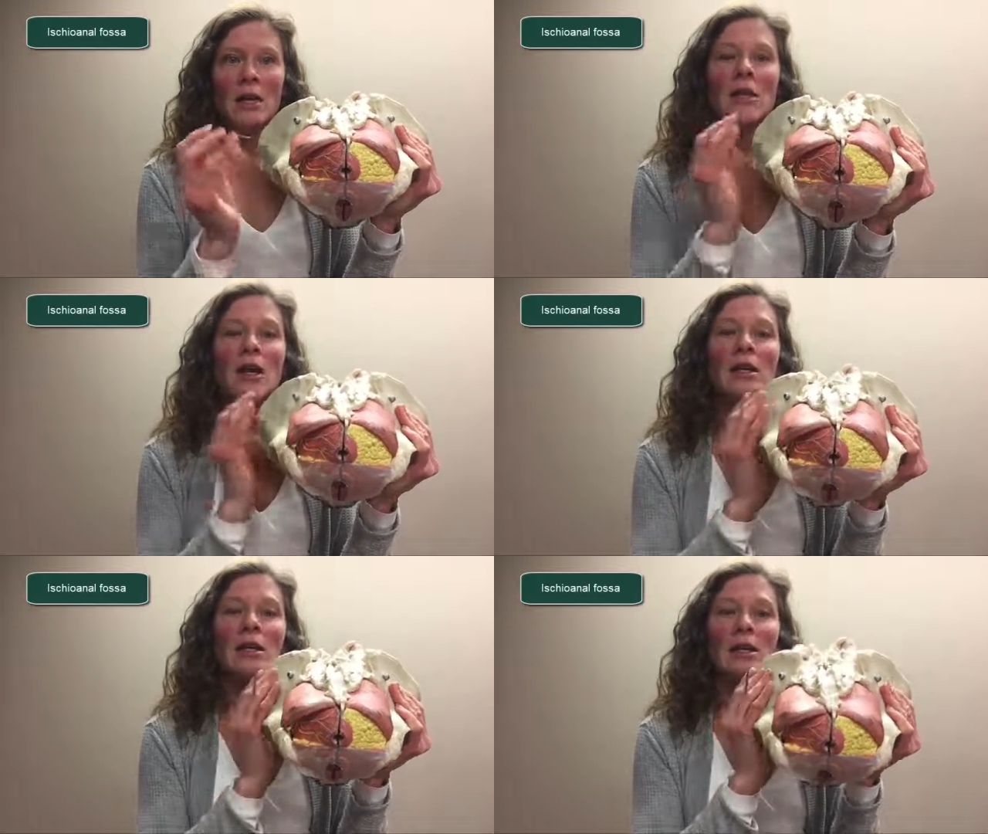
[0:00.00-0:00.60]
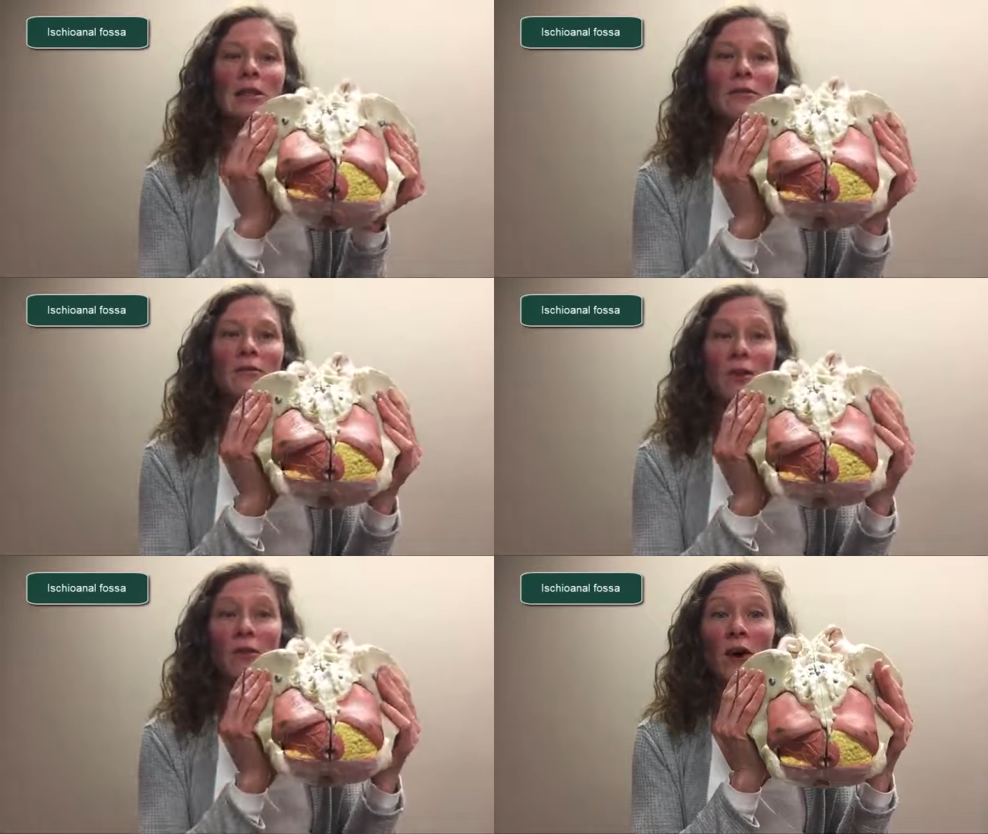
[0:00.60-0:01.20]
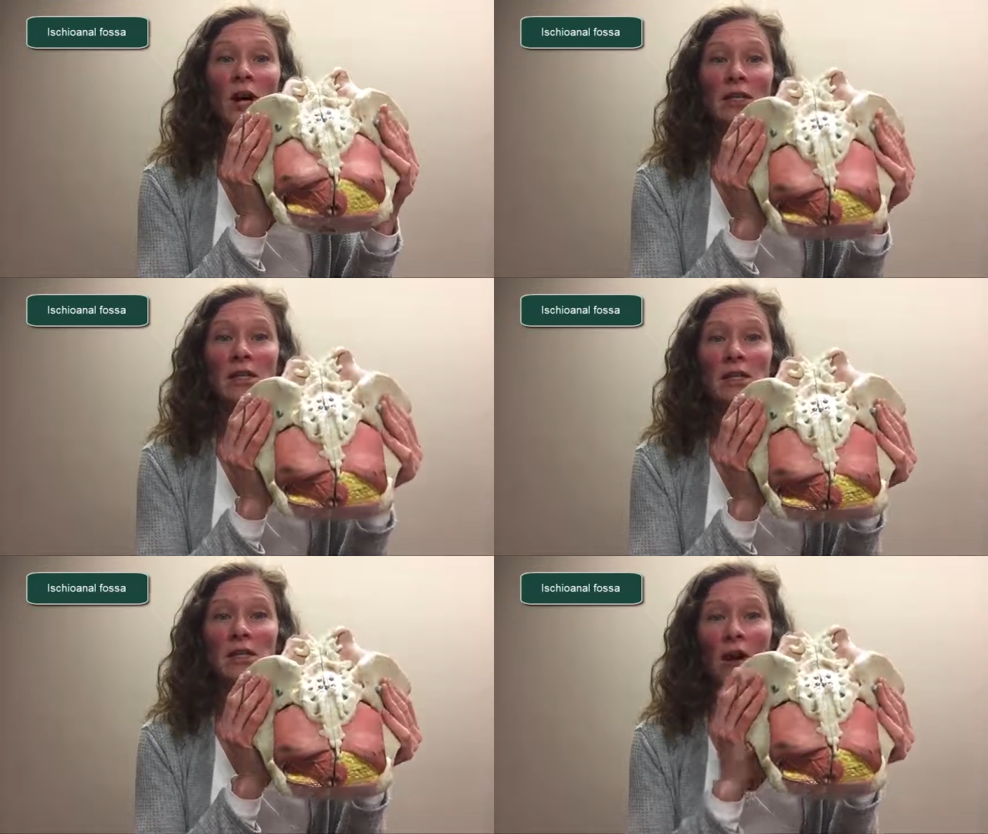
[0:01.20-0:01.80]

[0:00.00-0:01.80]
The fossa is